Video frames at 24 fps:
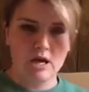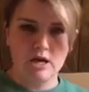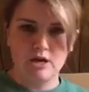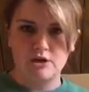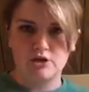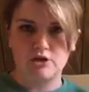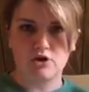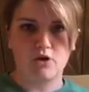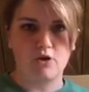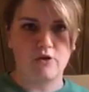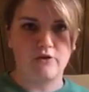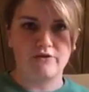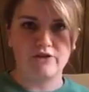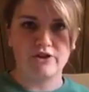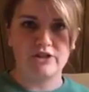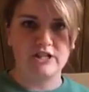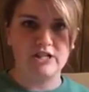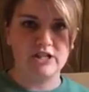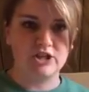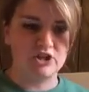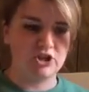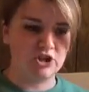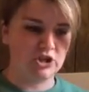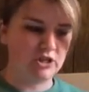So for
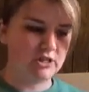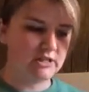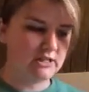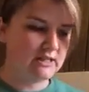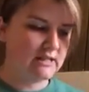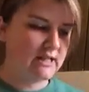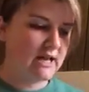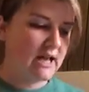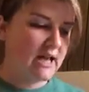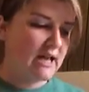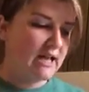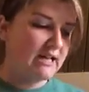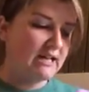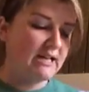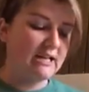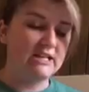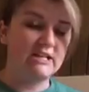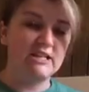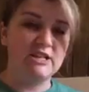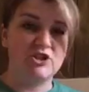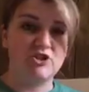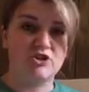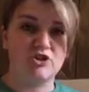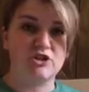t-shirts, get
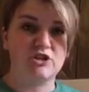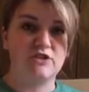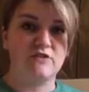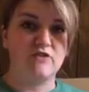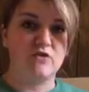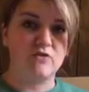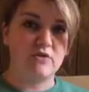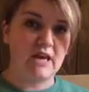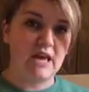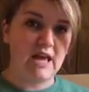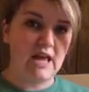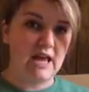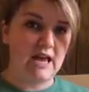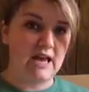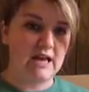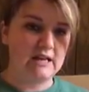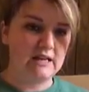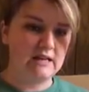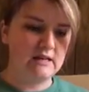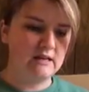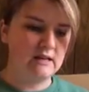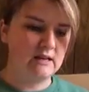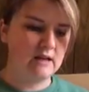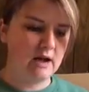t-shirts if you
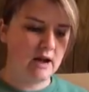can,